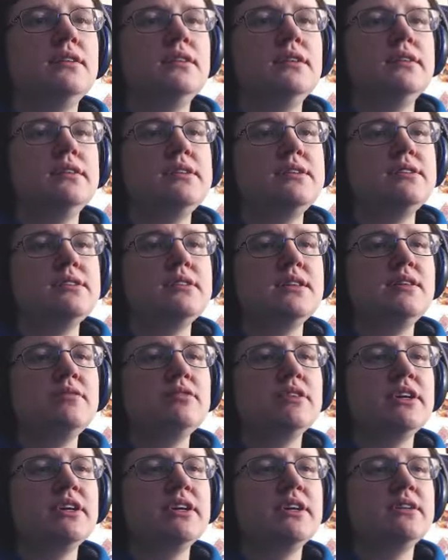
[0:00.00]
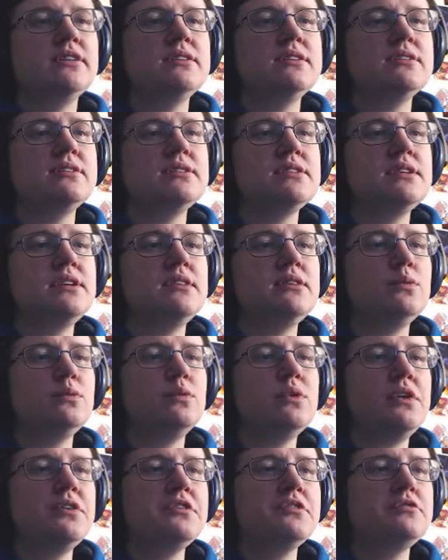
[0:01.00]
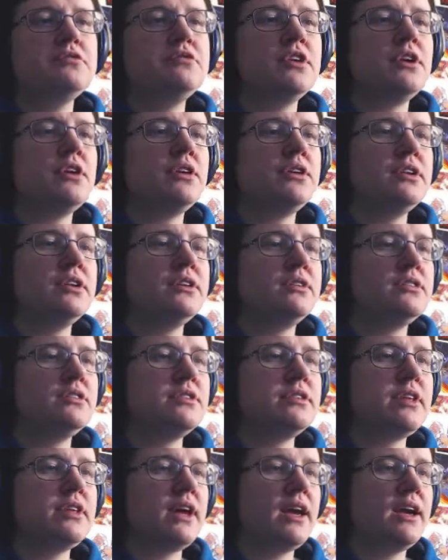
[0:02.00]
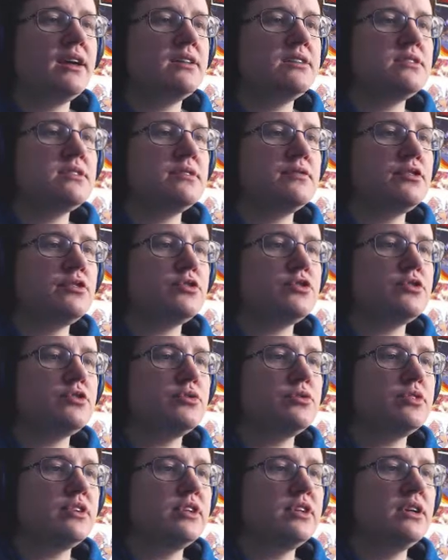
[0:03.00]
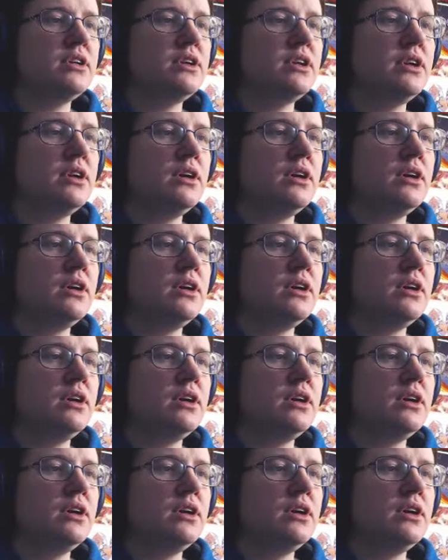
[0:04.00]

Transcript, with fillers: This leaflet, see the wealth of knowledge to the hands of your children.